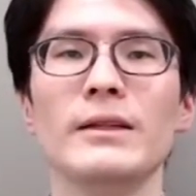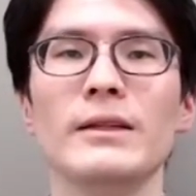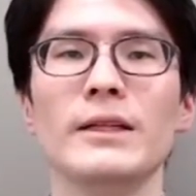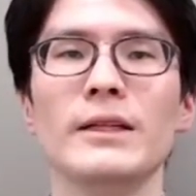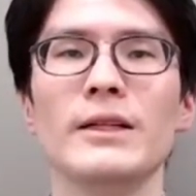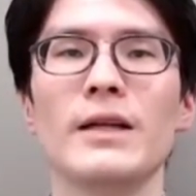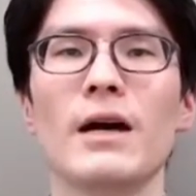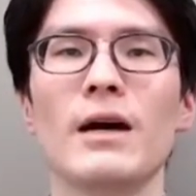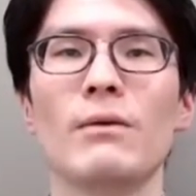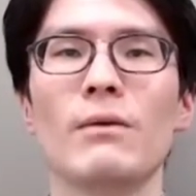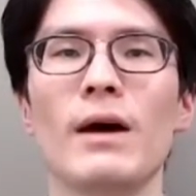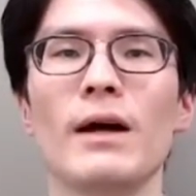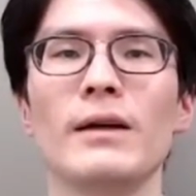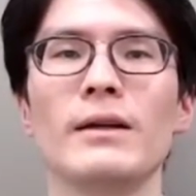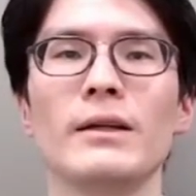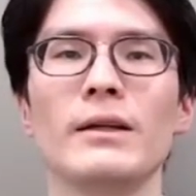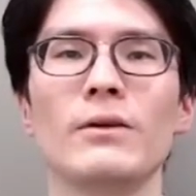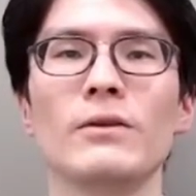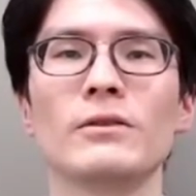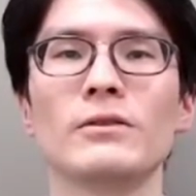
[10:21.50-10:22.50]
In doing
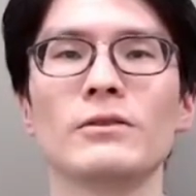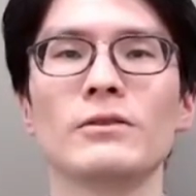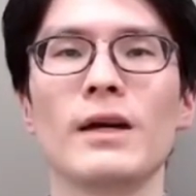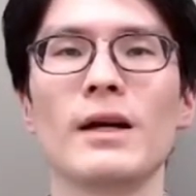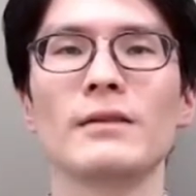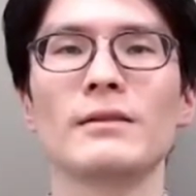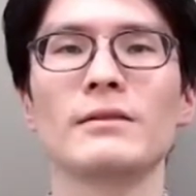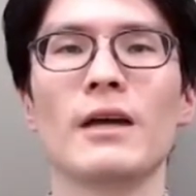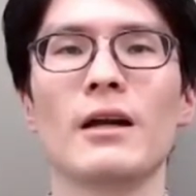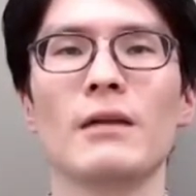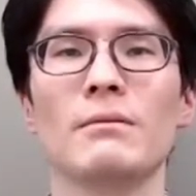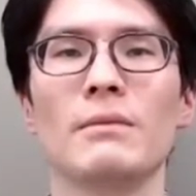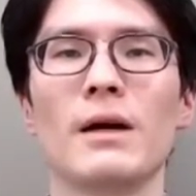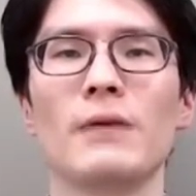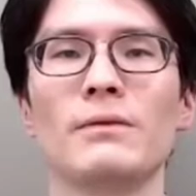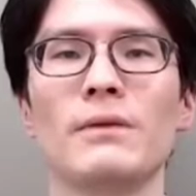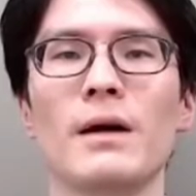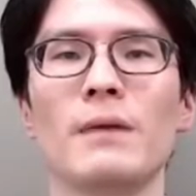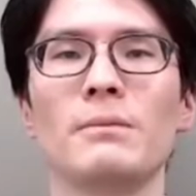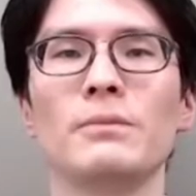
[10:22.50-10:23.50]
so, the reader
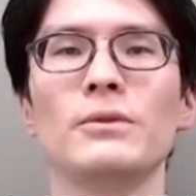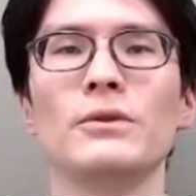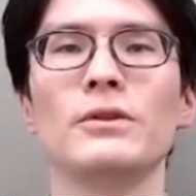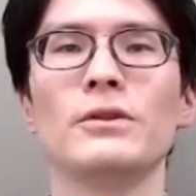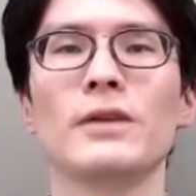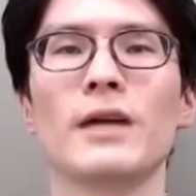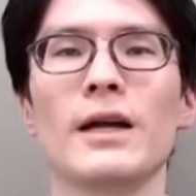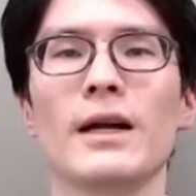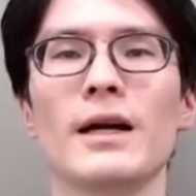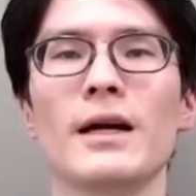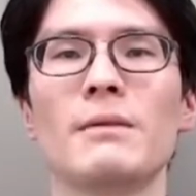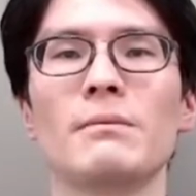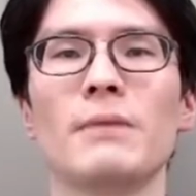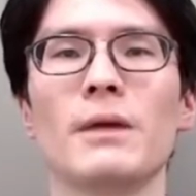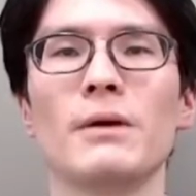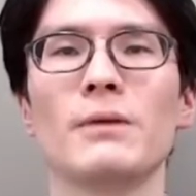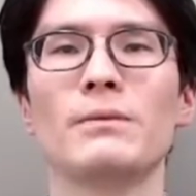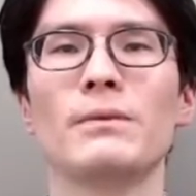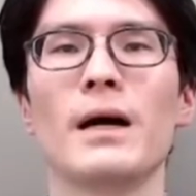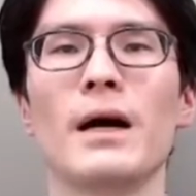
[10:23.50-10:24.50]
gets a buffer
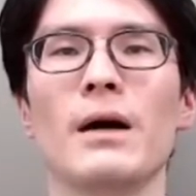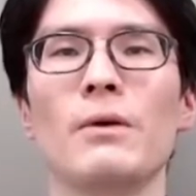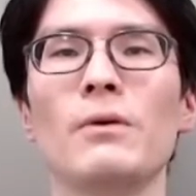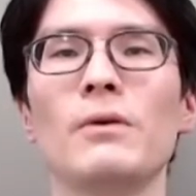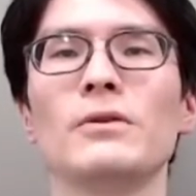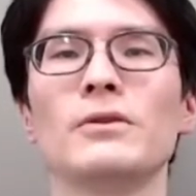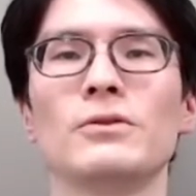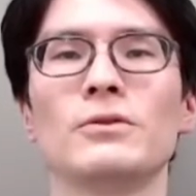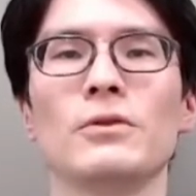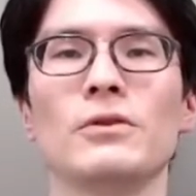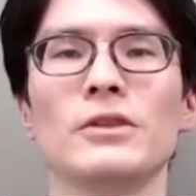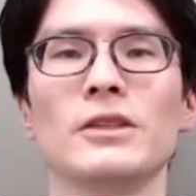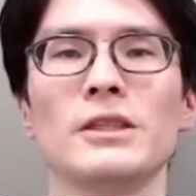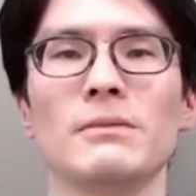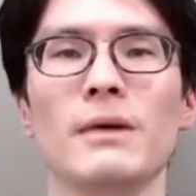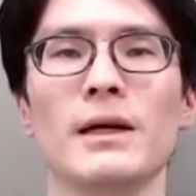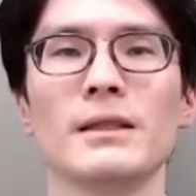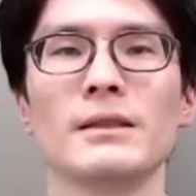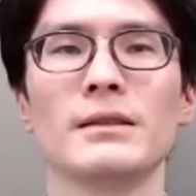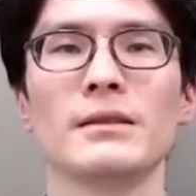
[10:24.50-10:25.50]
from the
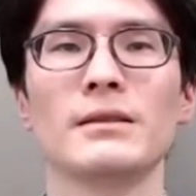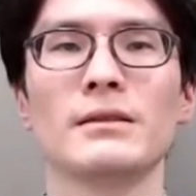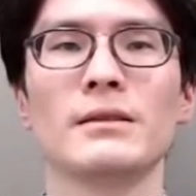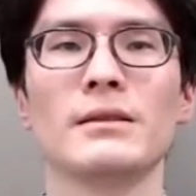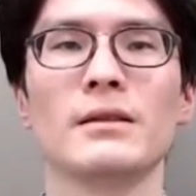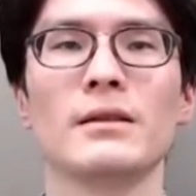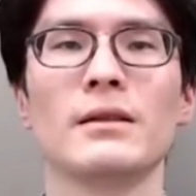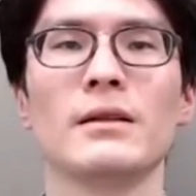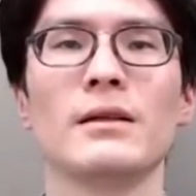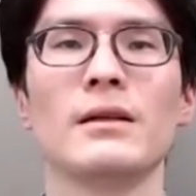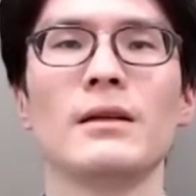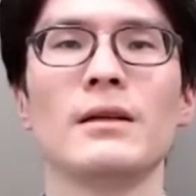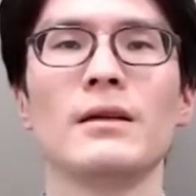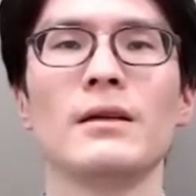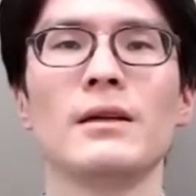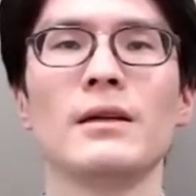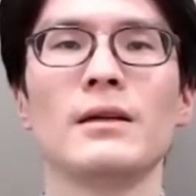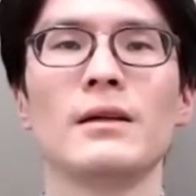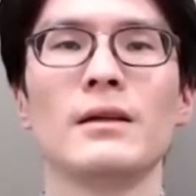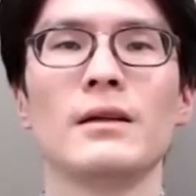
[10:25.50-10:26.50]
reconstructor's buffer
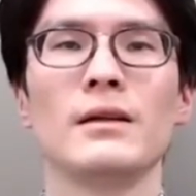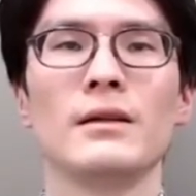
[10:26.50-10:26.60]
pool.